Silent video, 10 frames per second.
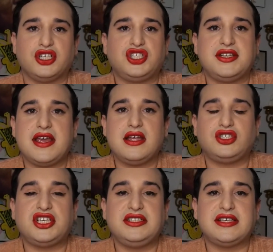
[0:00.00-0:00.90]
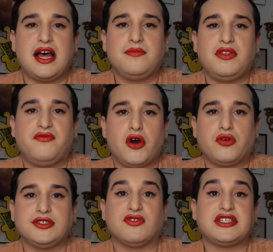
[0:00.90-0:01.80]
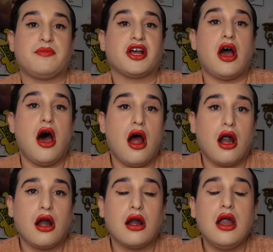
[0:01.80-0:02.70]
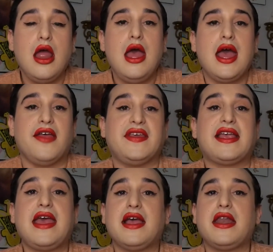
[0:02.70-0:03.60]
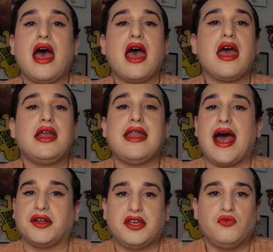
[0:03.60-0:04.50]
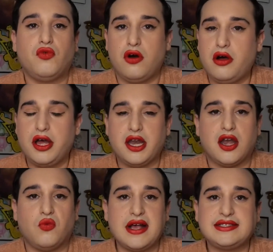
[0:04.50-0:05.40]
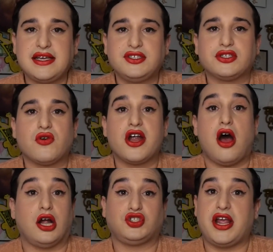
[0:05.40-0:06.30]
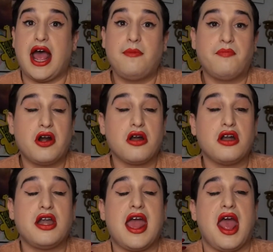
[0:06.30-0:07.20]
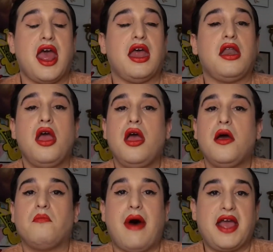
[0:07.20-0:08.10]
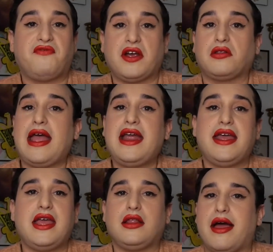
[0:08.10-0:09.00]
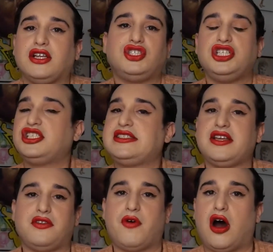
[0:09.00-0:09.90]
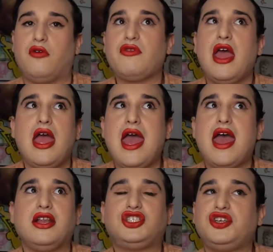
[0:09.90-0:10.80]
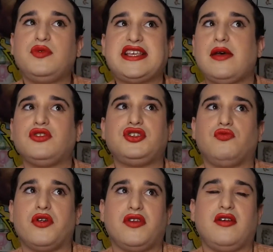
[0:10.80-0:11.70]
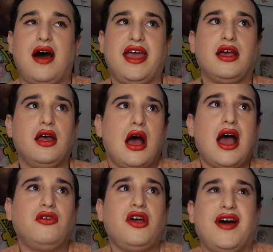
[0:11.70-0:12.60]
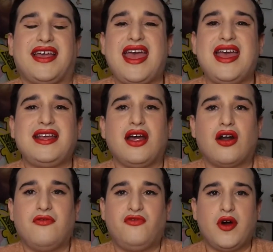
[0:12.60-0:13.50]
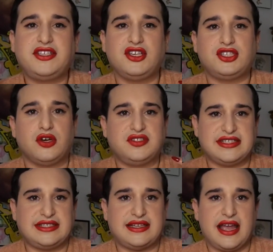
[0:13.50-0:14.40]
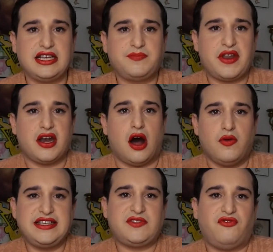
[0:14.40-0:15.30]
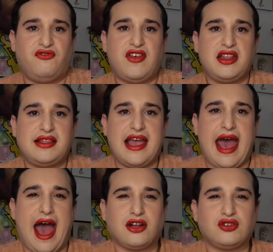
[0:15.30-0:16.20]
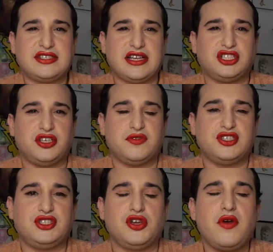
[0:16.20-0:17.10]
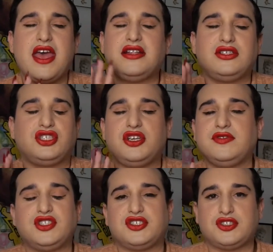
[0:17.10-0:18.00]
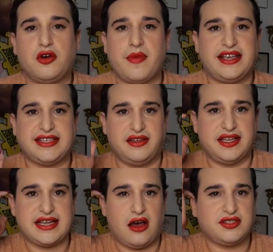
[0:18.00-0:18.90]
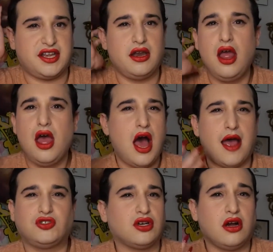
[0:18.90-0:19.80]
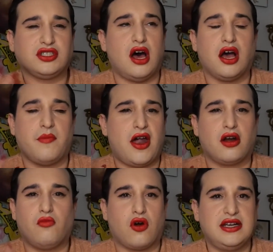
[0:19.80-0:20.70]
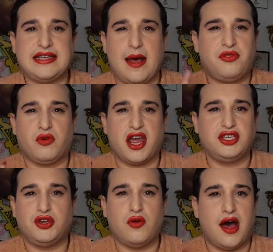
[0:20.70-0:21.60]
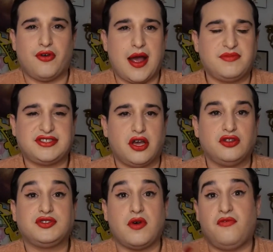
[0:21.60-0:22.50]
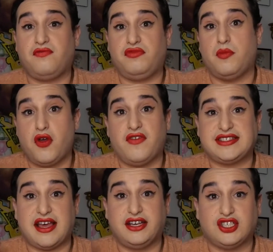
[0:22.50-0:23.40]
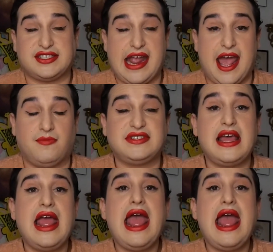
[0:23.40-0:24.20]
She dubbed the vocals for Deborah Carr, and then King and I, Natalie Wood, and West Side Story, Audrey Hepburn, and My Fair Lady. Like, she just did them all. And she was able to really, like, I don't know, like, her voice is so distinct, but it always fit the actress that she was doing. She was just so amazingly talented. I'm sure I'll talk about her more in depth when I do other episodes of the movies I just named.